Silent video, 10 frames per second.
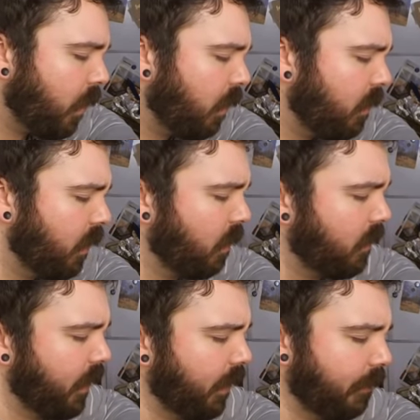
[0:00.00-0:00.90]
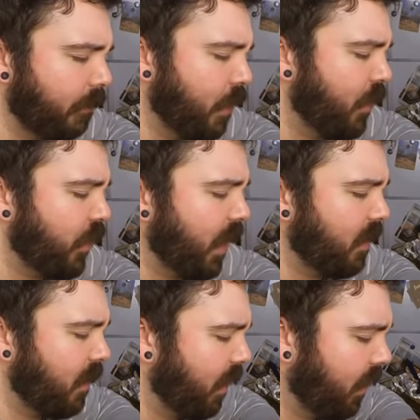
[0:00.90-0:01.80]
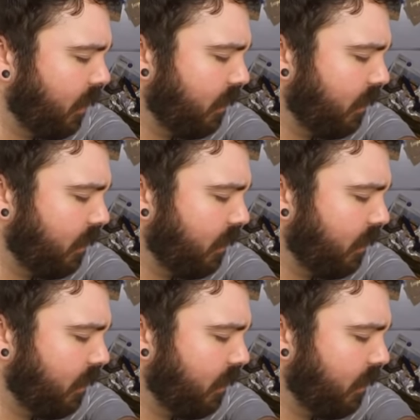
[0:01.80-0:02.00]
So it's like fresh tasting.